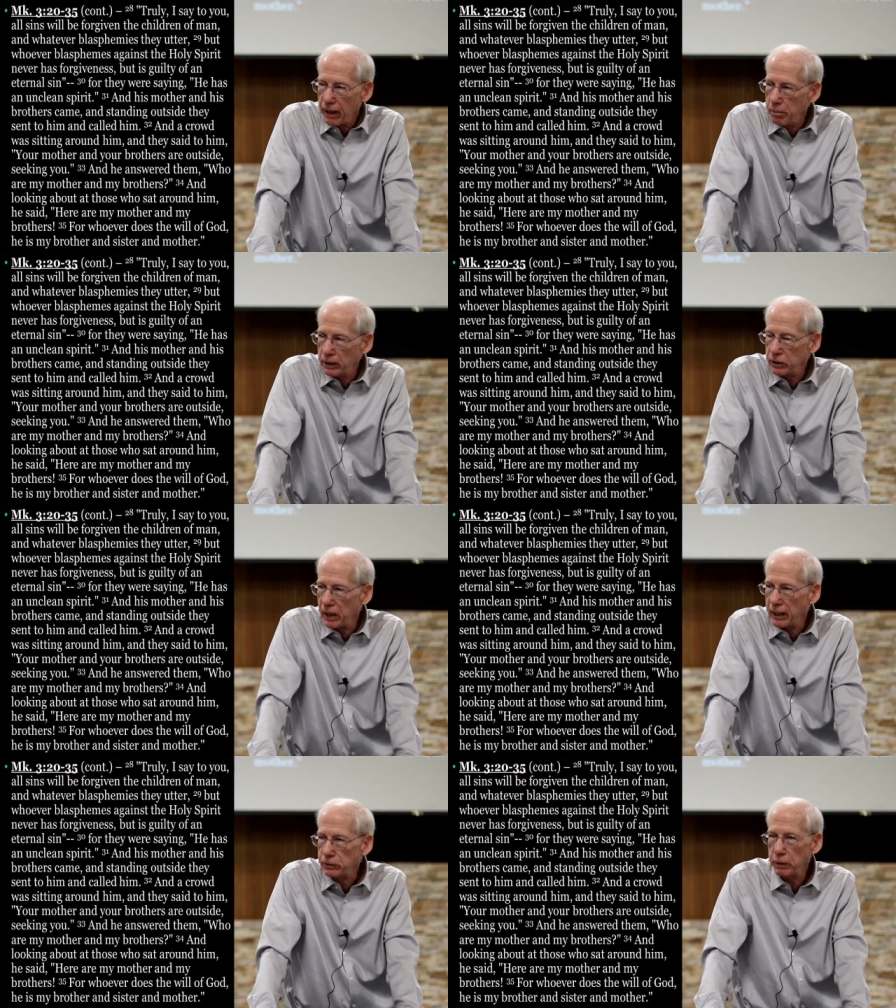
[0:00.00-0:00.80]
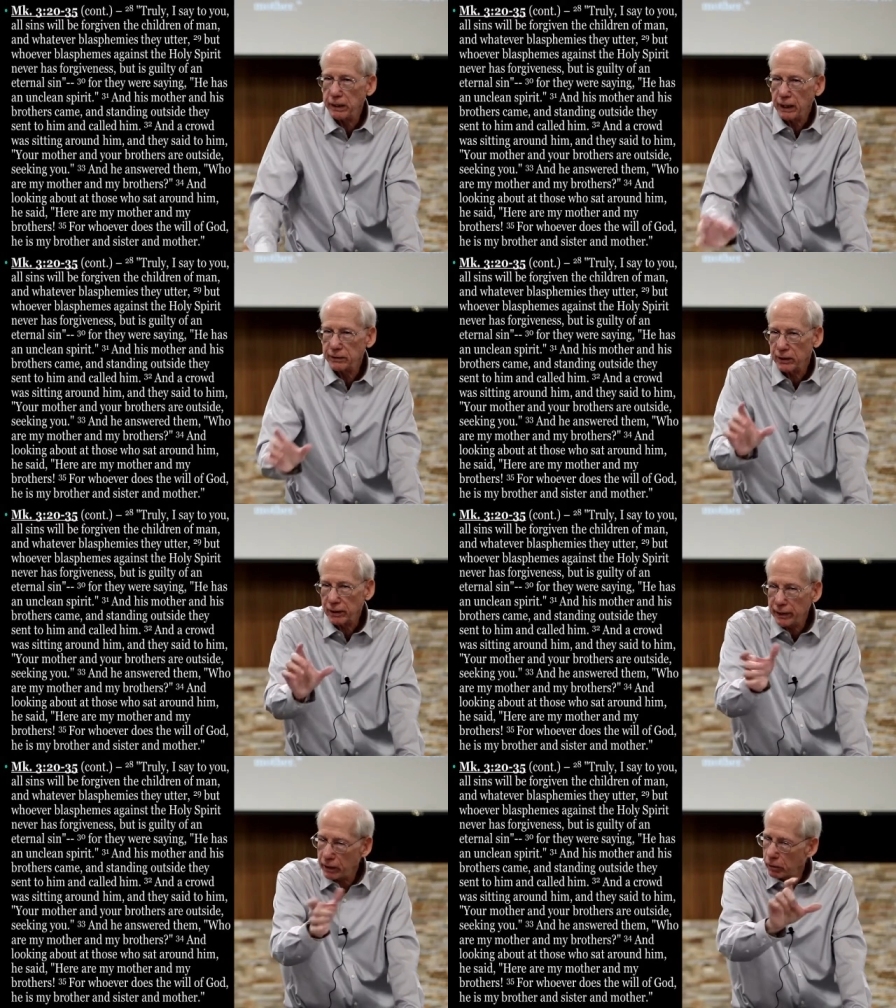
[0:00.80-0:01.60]
I mentioned last week that's
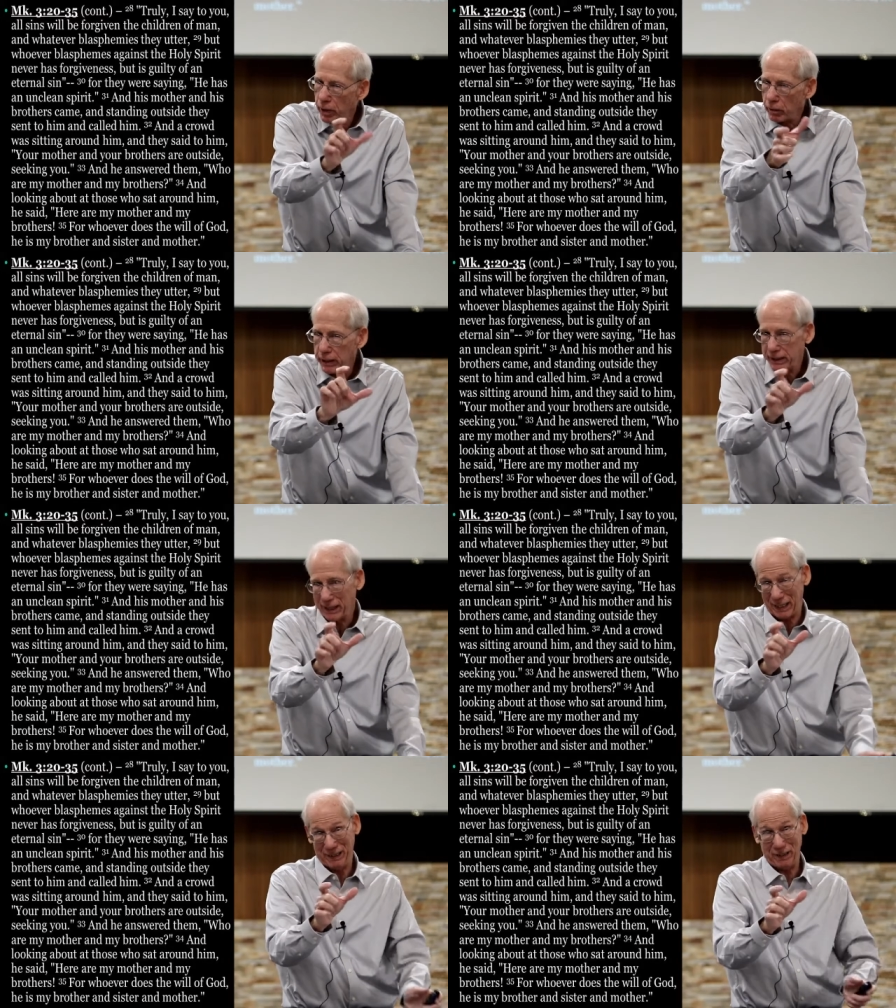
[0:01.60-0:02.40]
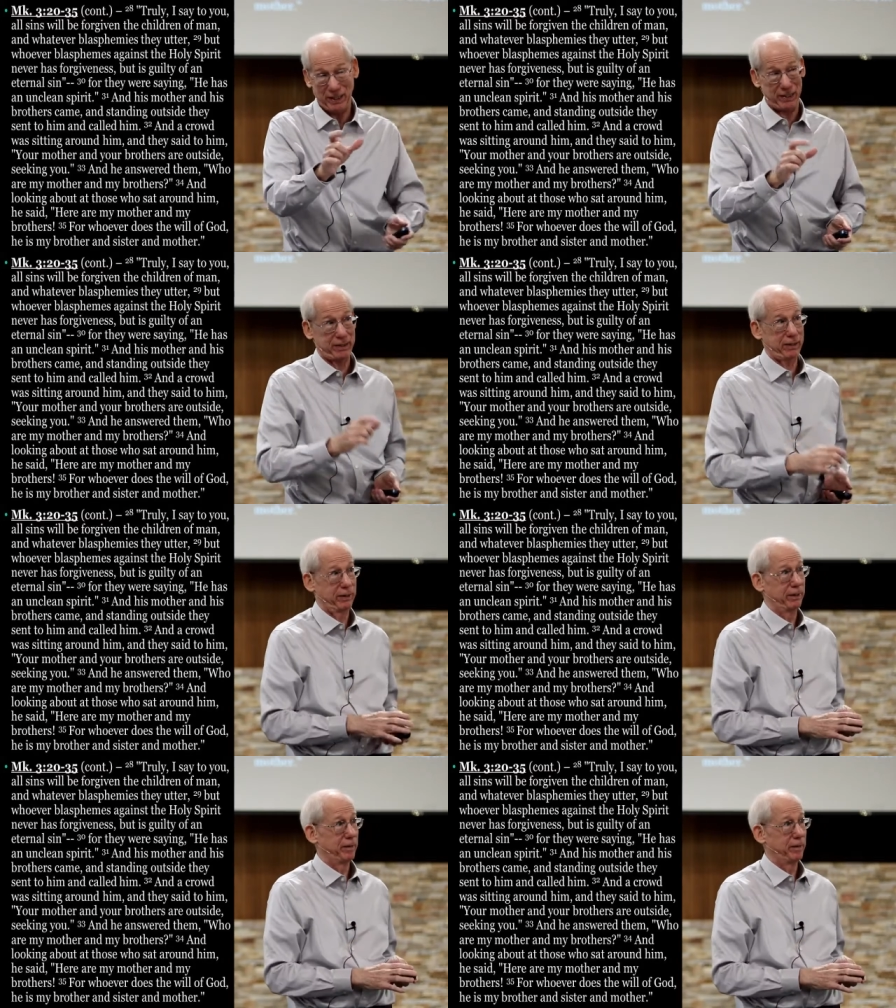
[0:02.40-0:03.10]
a literary technique